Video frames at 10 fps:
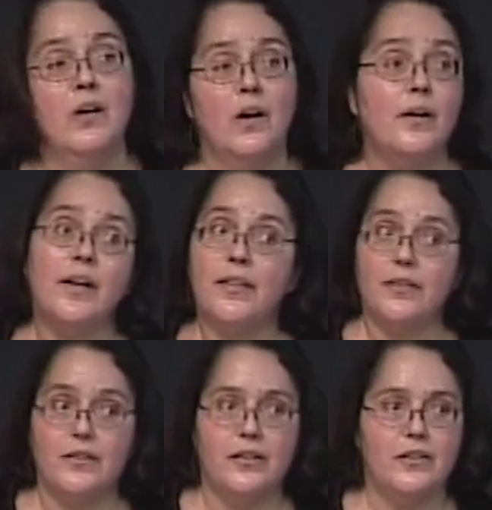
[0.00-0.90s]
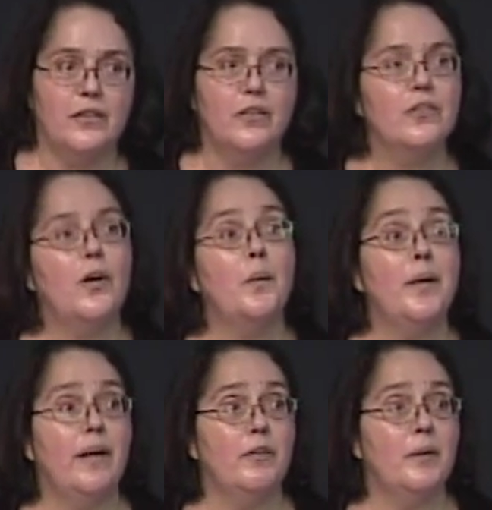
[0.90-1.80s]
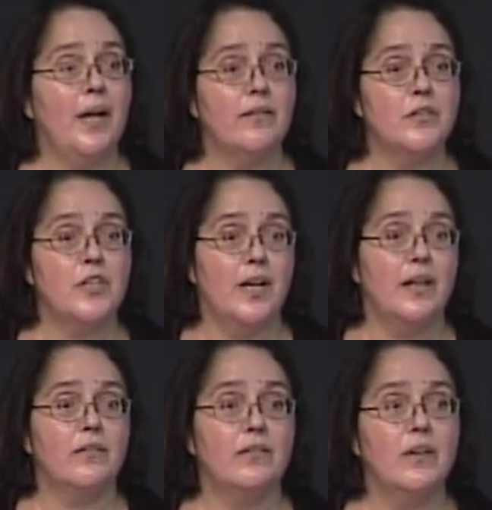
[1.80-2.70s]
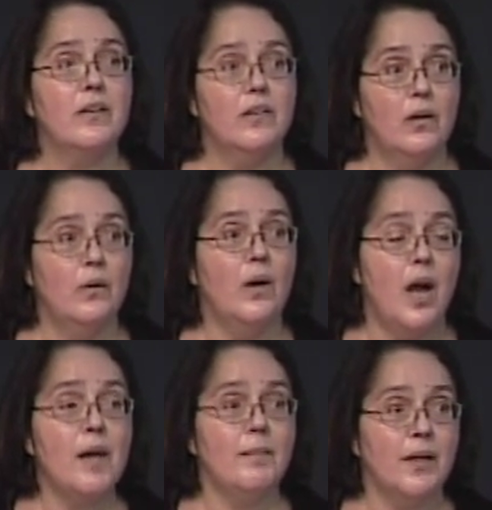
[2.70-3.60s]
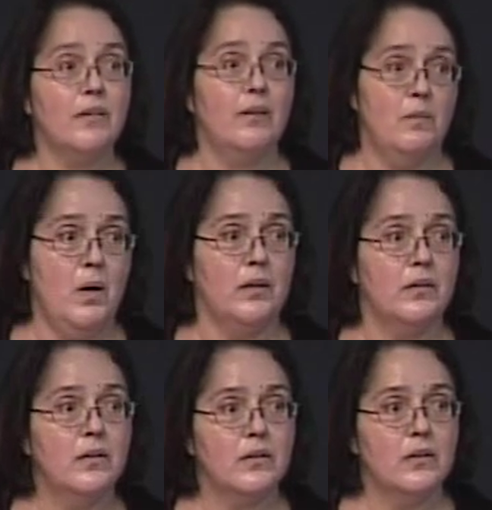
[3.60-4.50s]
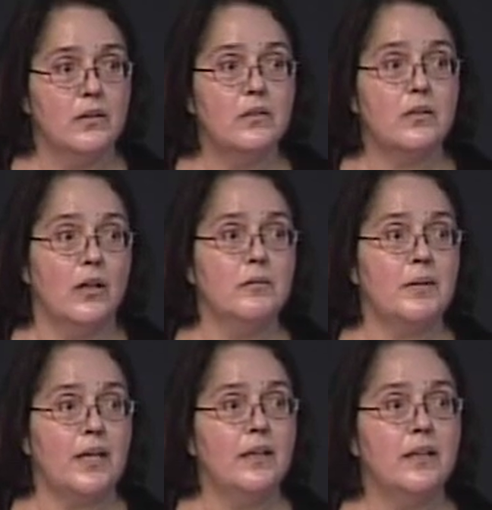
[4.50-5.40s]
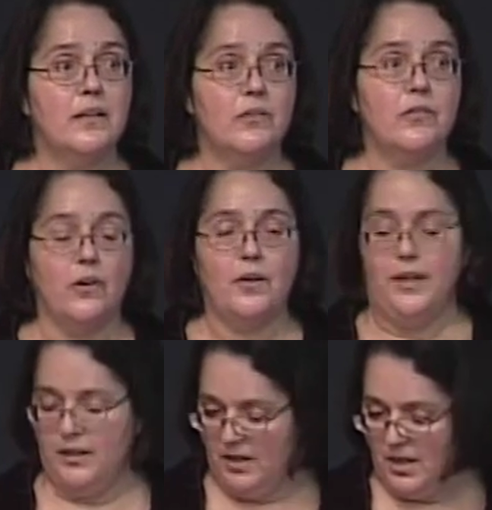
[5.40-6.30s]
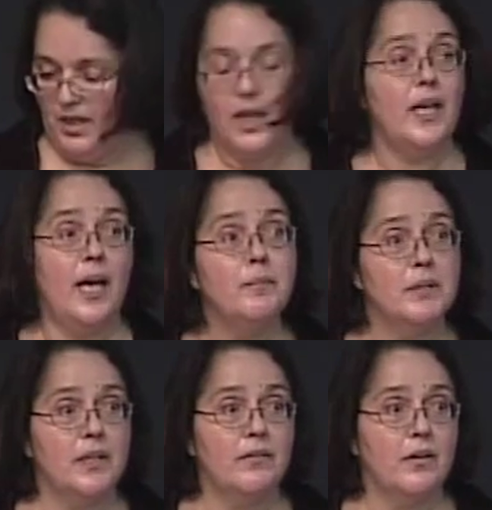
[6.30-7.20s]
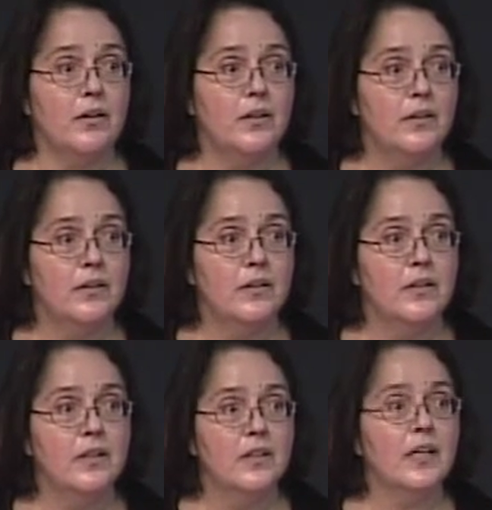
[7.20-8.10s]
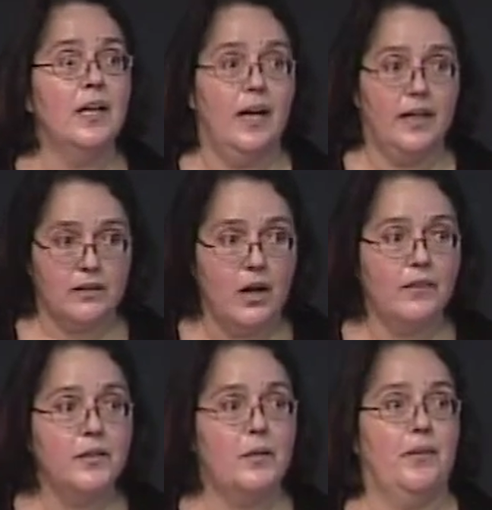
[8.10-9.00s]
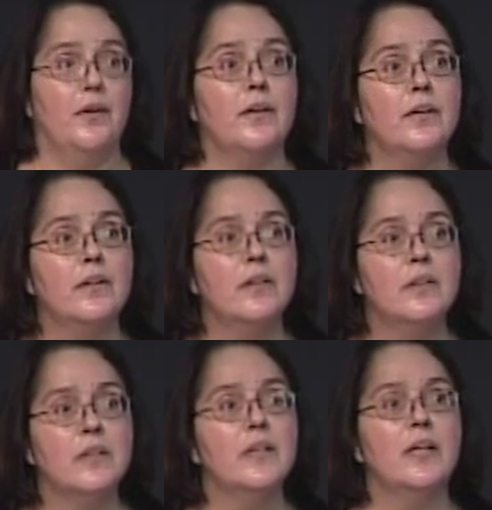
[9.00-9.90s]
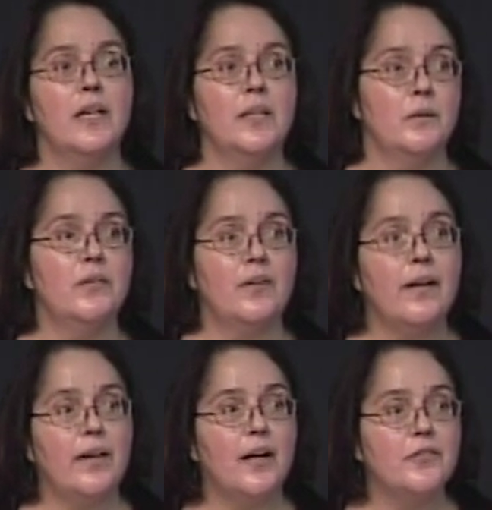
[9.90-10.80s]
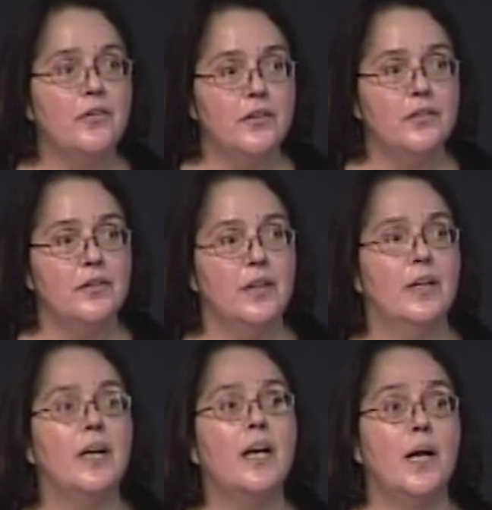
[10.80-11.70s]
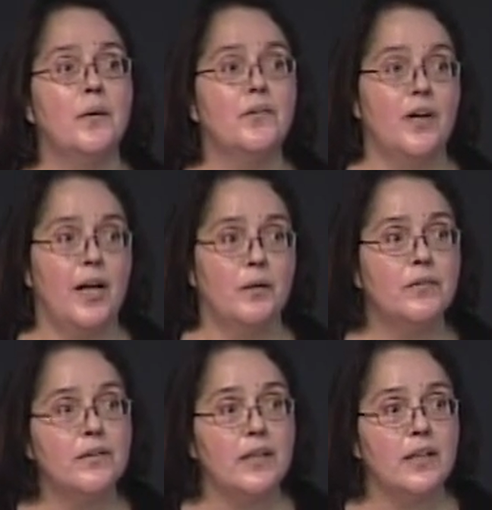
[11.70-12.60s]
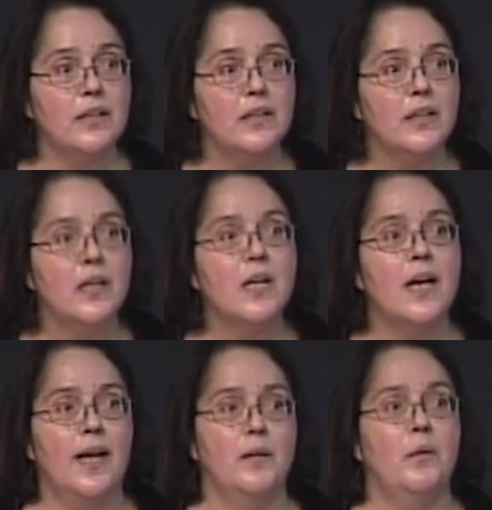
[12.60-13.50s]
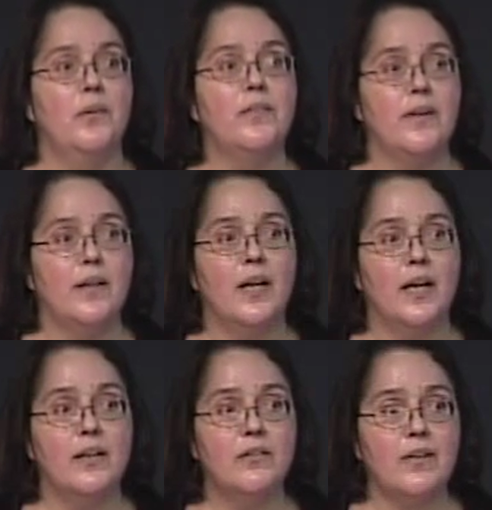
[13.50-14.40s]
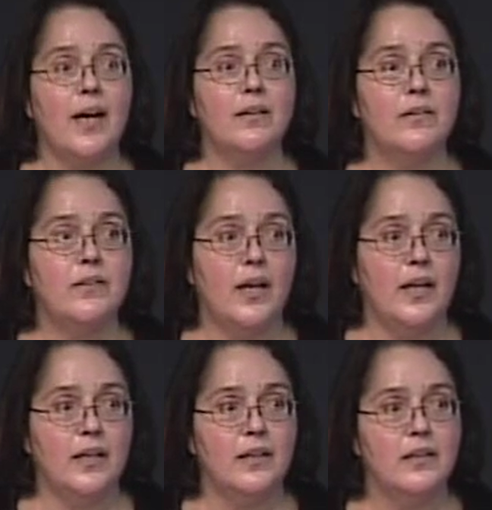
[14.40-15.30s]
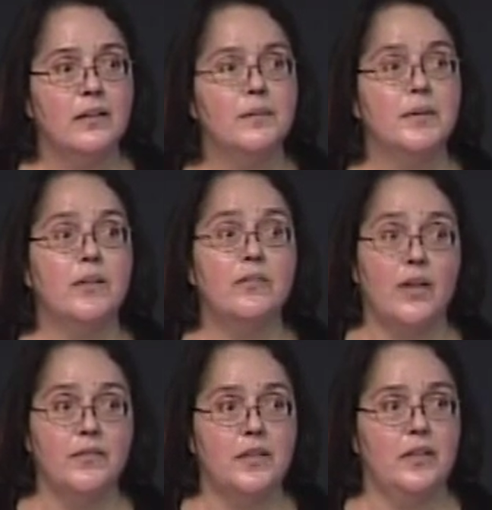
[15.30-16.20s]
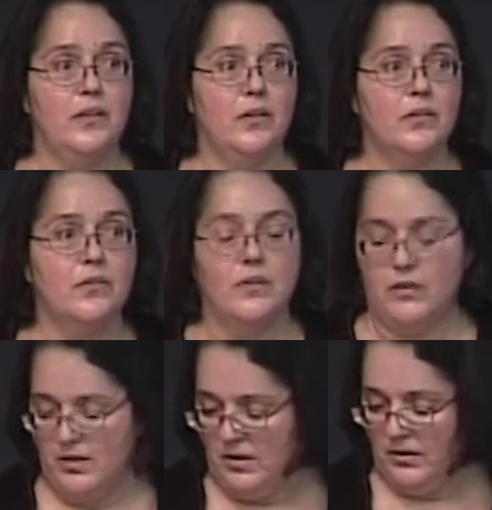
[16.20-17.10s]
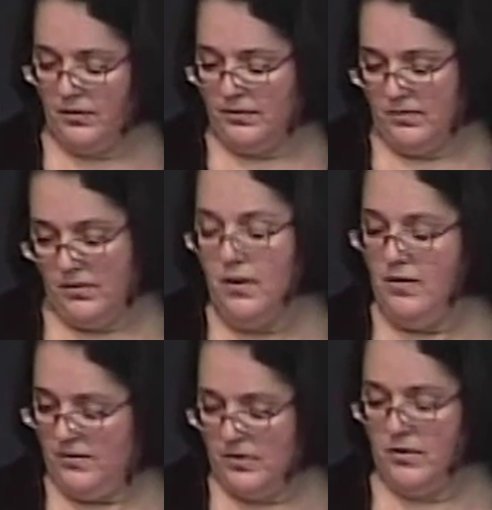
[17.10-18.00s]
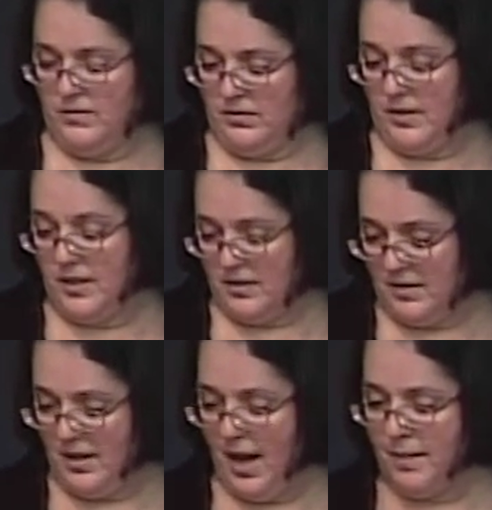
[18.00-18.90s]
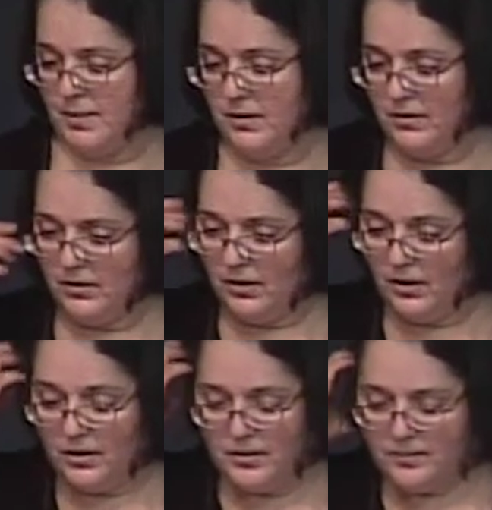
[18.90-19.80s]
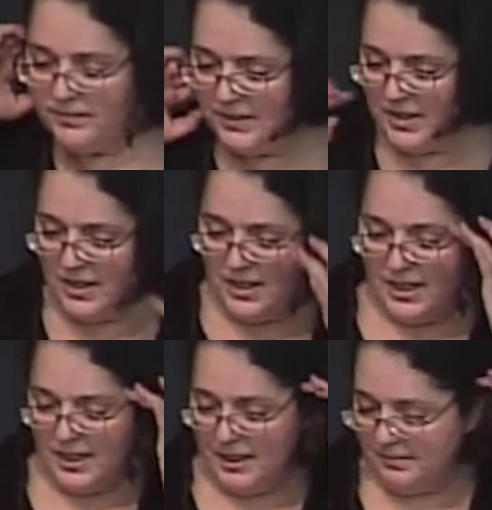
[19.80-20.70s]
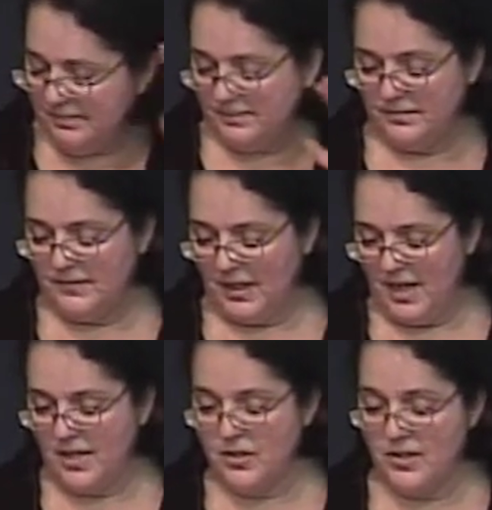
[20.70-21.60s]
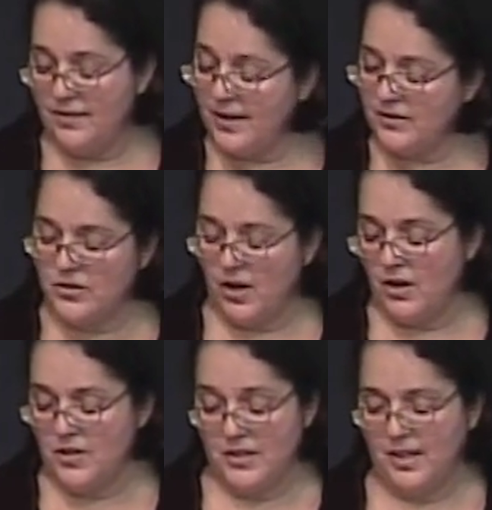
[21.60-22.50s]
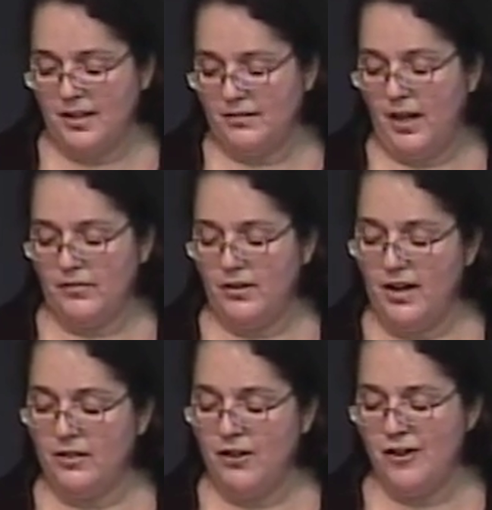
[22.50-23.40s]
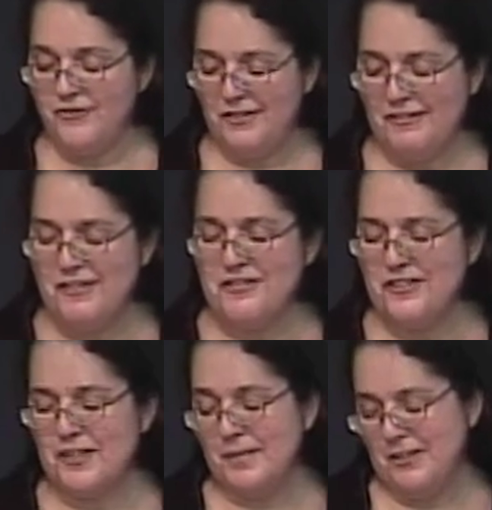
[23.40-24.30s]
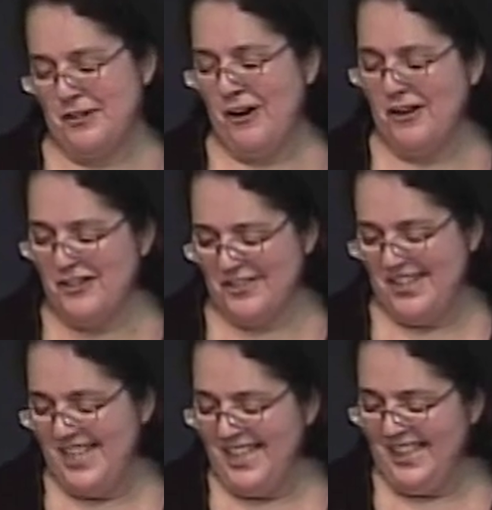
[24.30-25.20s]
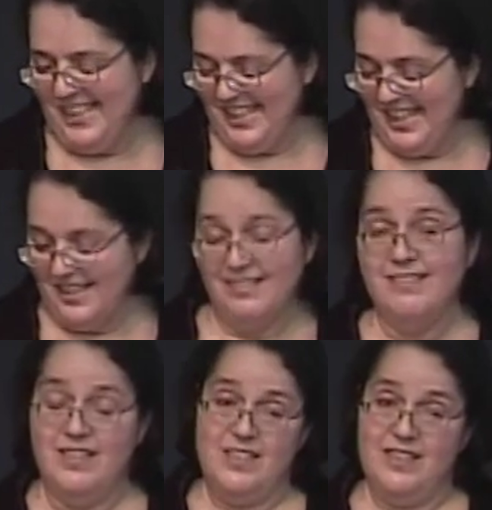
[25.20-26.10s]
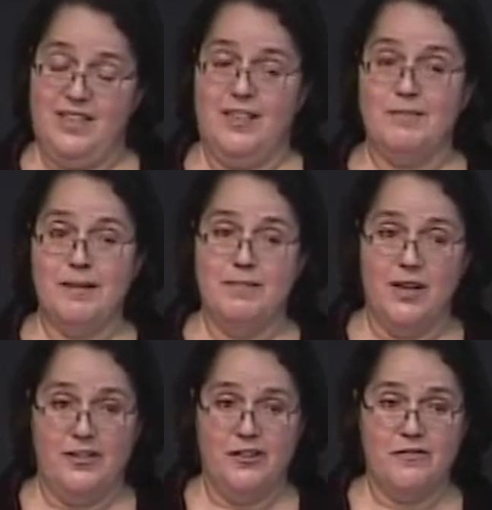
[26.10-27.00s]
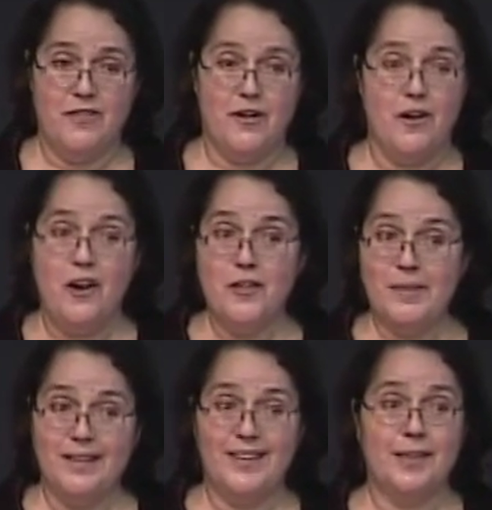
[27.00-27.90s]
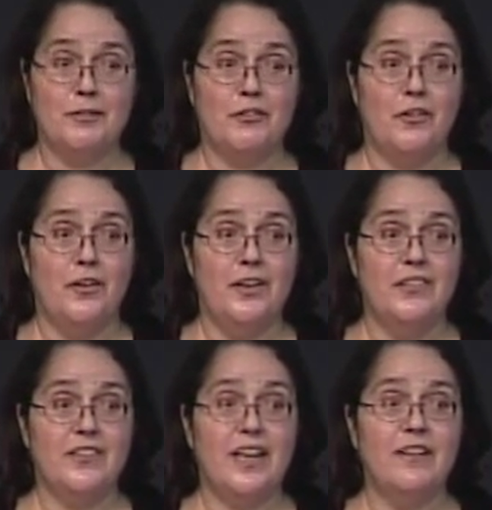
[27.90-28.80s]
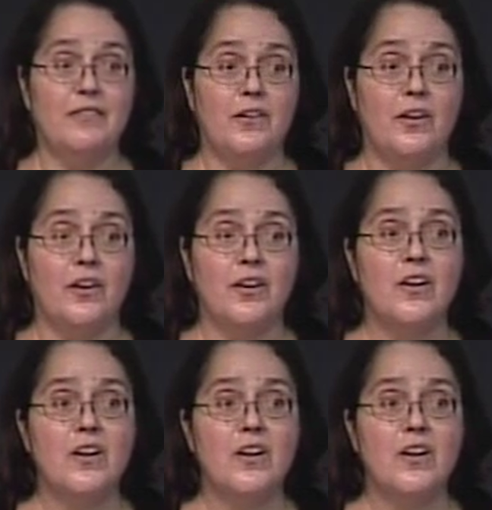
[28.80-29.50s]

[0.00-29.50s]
or in 30 years, or whenever we have a chance. No, I met someone who told me this story, and I believe her. And I had coffee with her, and it was Sunday afternoon and I was in Iowa City. And it was the exact day, plus 70 years, to, to things that happened to her. Um, I thanked Charles, and I guess I have to thank Audrey for introducing me to Charles. And I need to thank my mother for all the bedtime stories and for